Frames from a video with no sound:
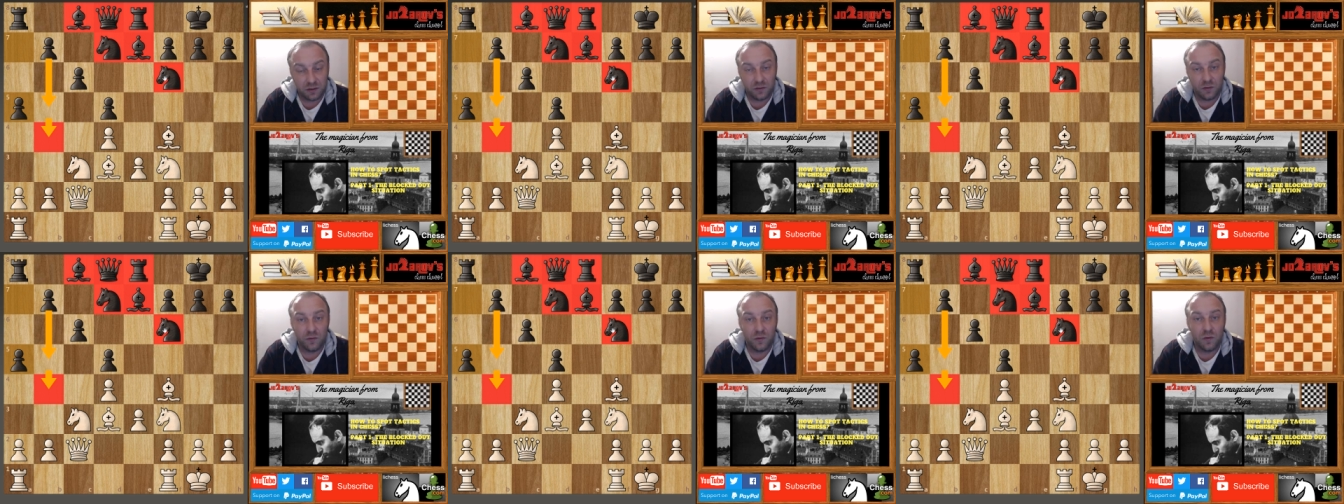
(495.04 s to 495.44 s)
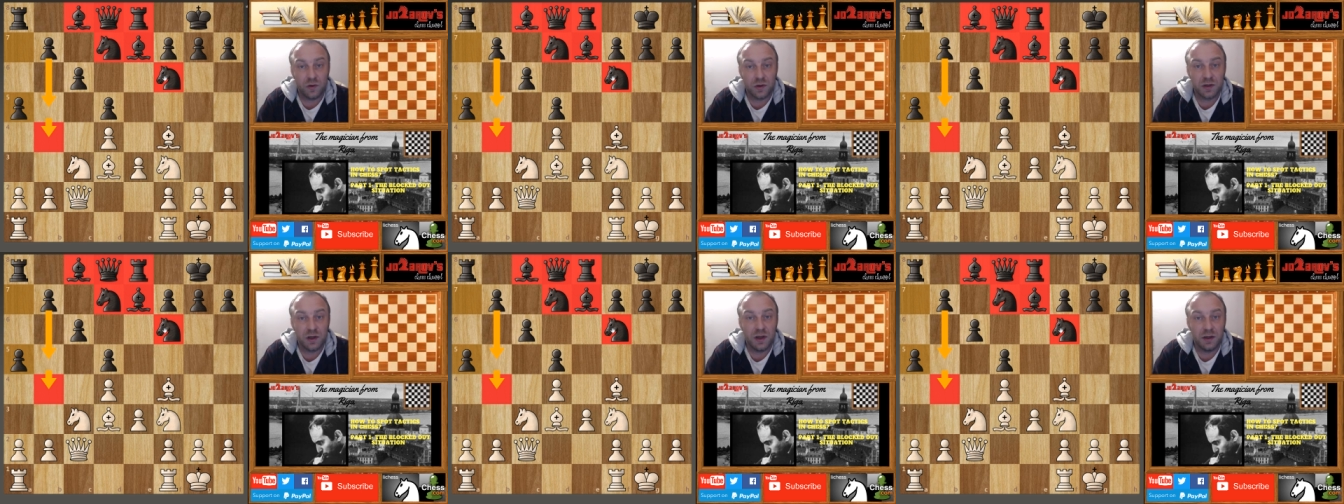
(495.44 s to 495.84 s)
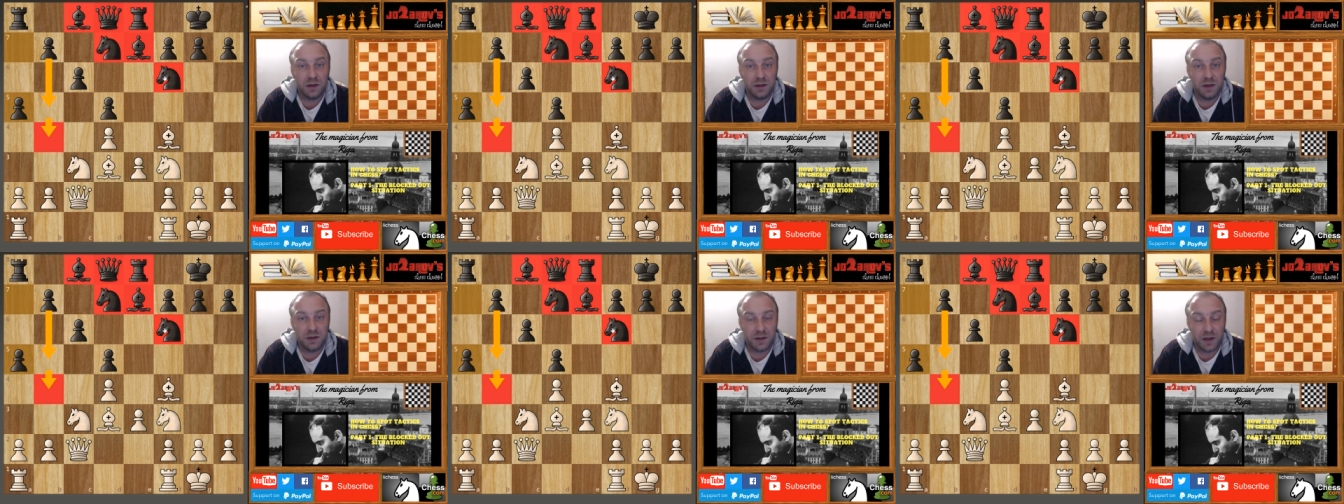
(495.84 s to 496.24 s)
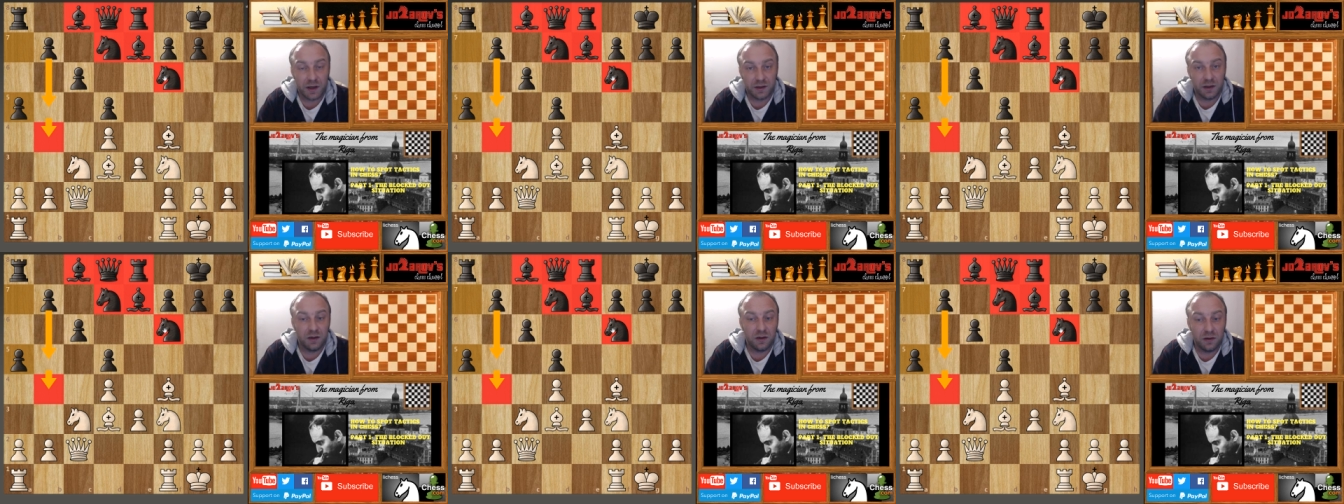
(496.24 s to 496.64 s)
of course this
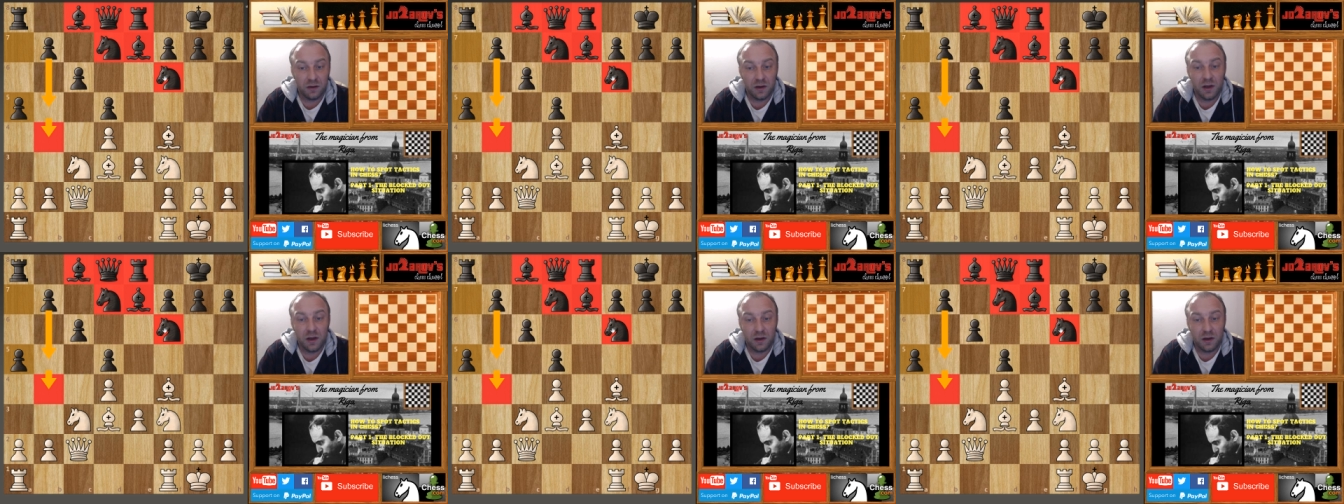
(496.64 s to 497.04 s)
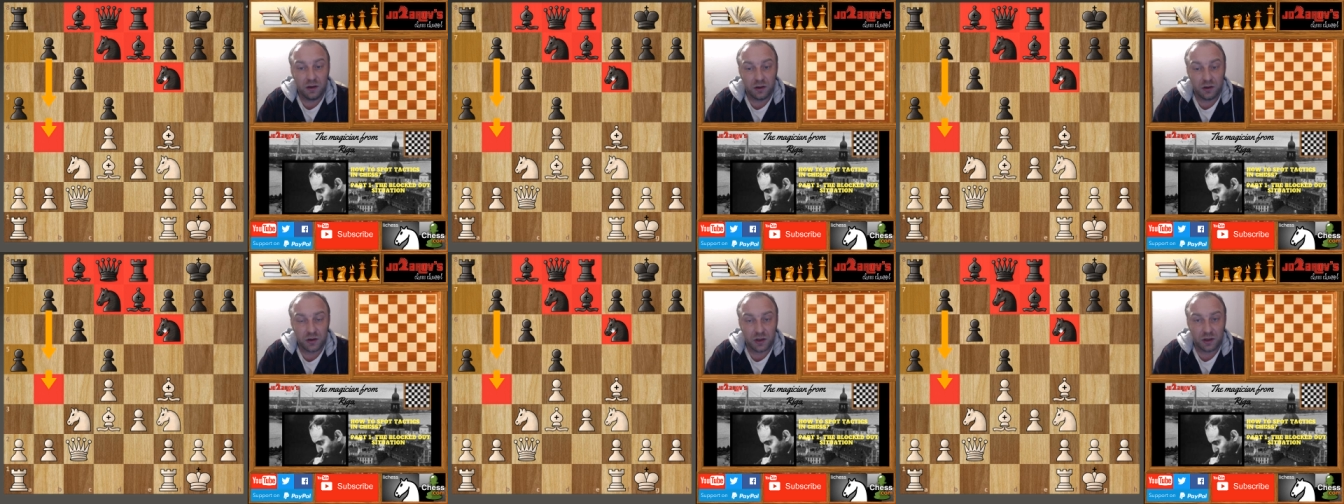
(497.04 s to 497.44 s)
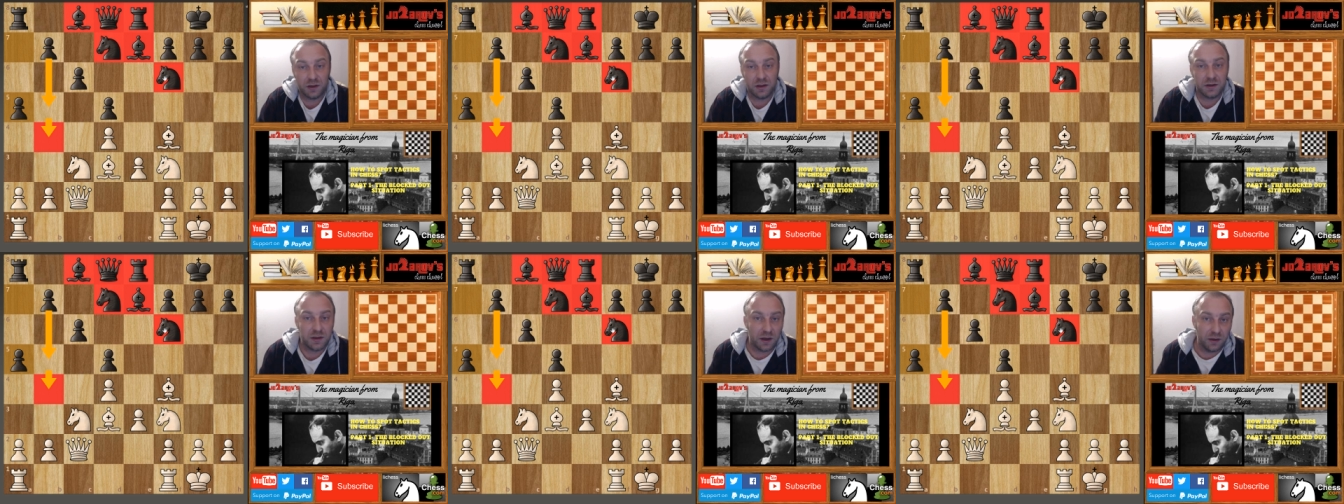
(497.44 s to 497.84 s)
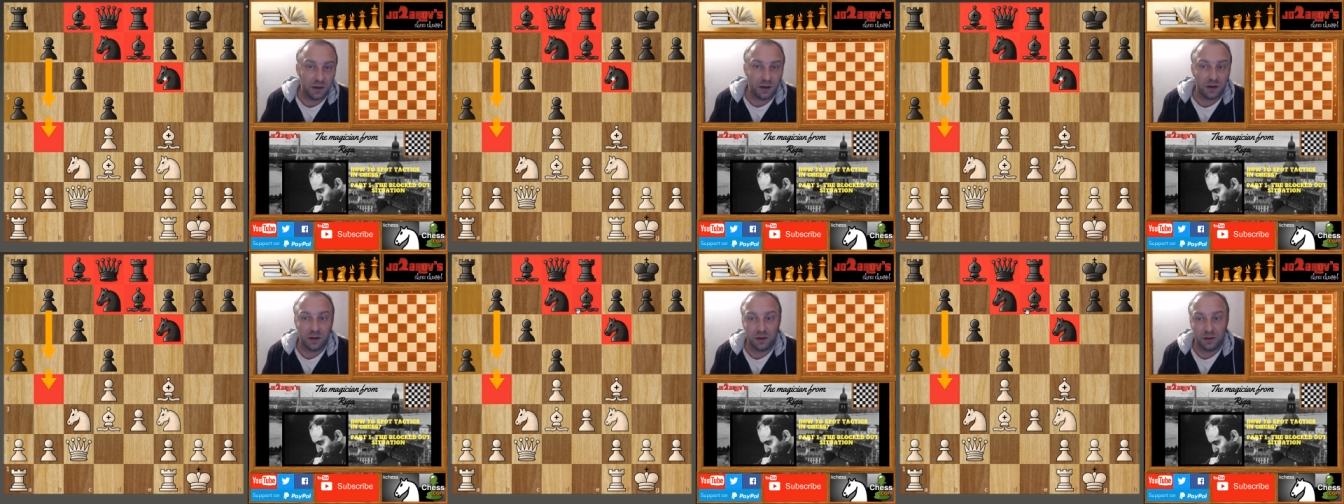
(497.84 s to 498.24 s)
tactical uh, shot is I
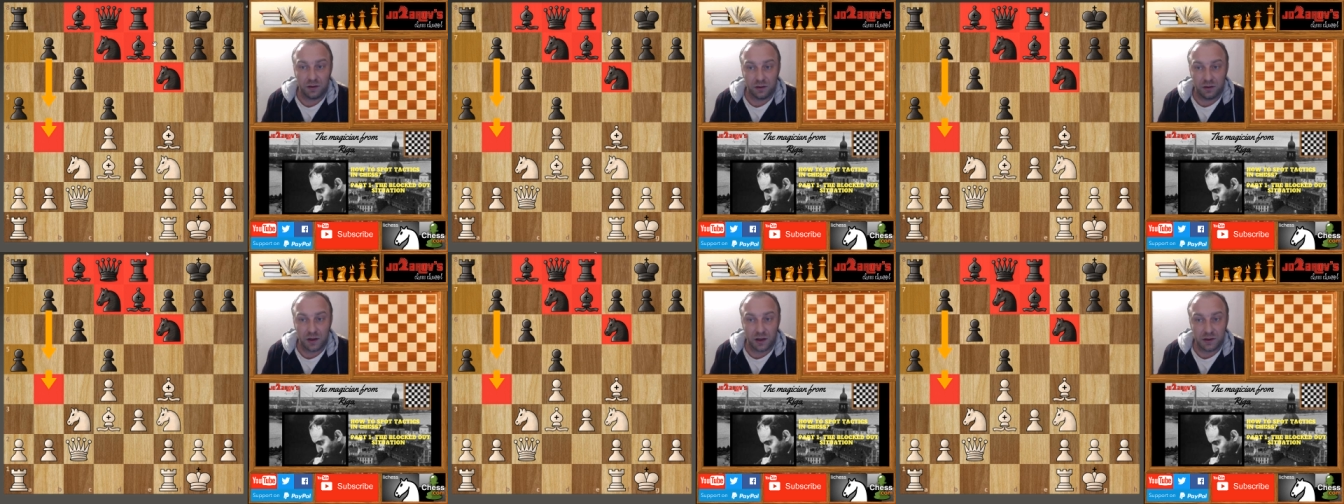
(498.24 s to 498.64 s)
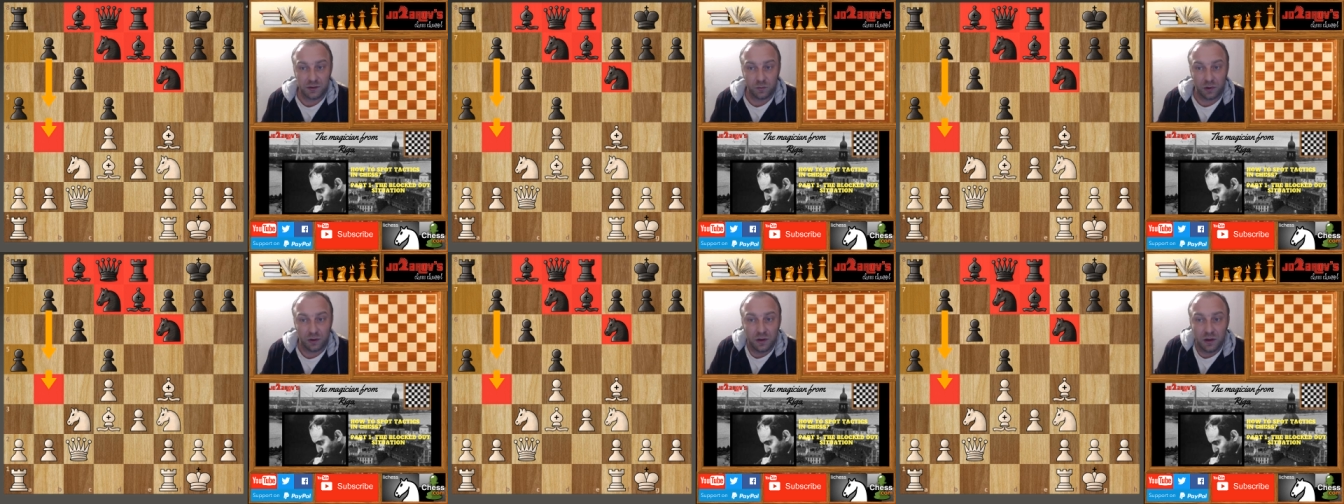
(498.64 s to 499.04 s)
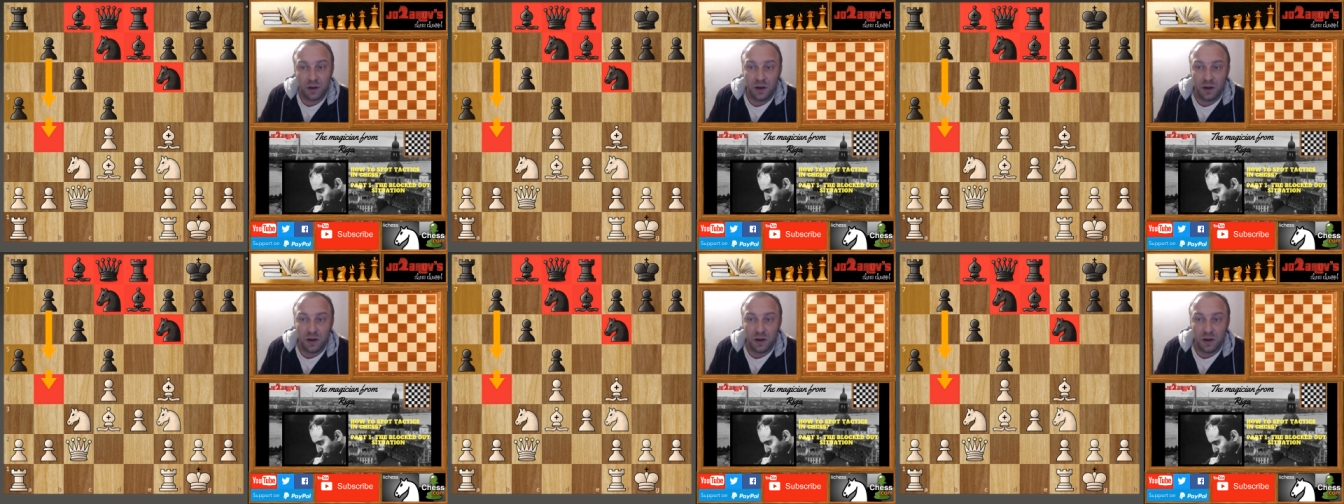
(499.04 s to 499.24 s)
think uh, a nice one